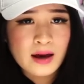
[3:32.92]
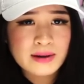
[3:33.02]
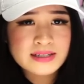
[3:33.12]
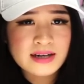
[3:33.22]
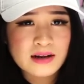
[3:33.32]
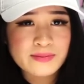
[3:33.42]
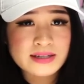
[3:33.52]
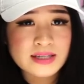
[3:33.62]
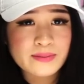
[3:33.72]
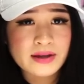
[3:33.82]
Am I tired
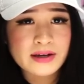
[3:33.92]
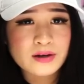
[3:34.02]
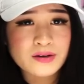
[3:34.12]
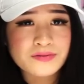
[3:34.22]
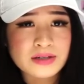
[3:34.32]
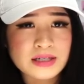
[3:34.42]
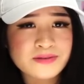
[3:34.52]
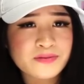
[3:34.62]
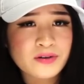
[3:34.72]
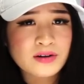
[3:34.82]
because I'm getting all the
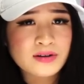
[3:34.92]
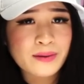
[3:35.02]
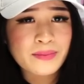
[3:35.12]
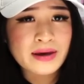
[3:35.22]
gifts for her? Look at